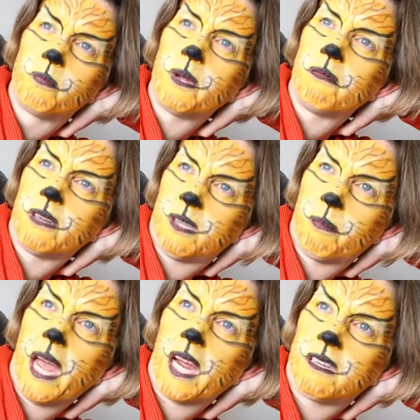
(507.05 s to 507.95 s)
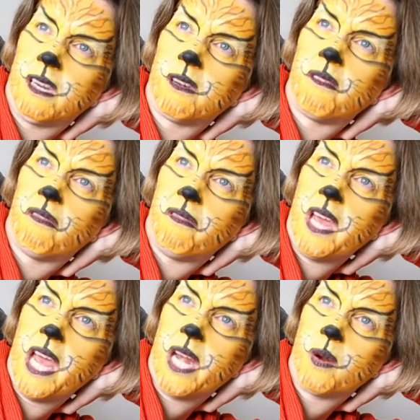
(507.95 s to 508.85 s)
be respected and
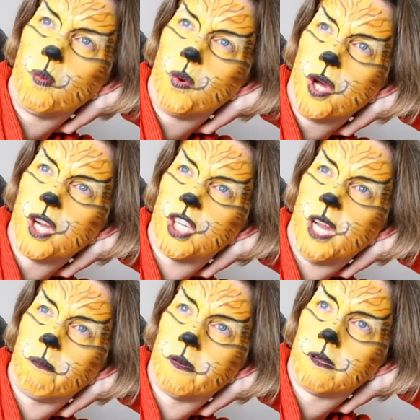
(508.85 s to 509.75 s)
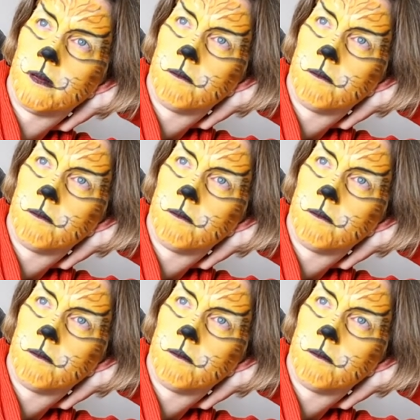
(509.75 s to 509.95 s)
feared and worshipped.